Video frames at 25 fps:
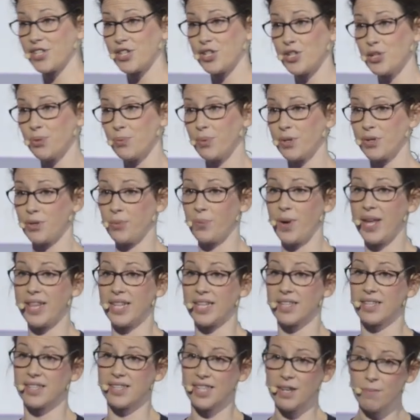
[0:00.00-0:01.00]
to do with the way
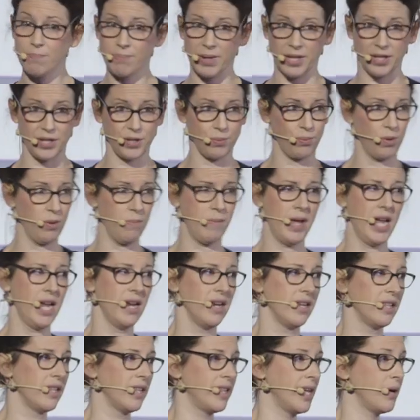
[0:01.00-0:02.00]
that seatbelts were
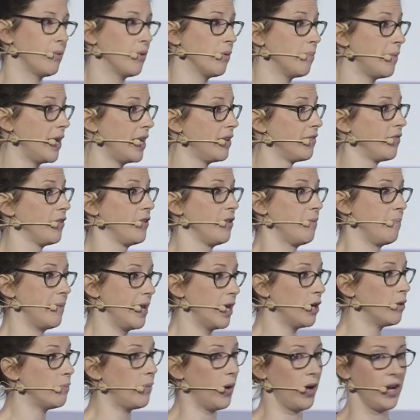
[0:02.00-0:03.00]
made, that they were made for the
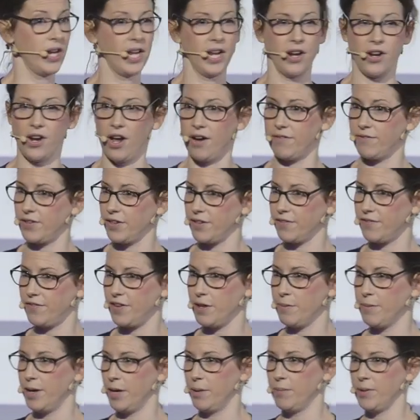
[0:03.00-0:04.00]
male body and not for the
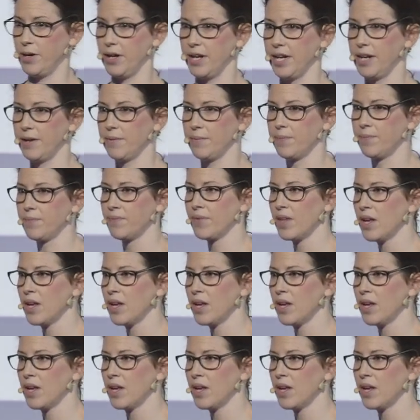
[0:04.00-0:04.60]
female body.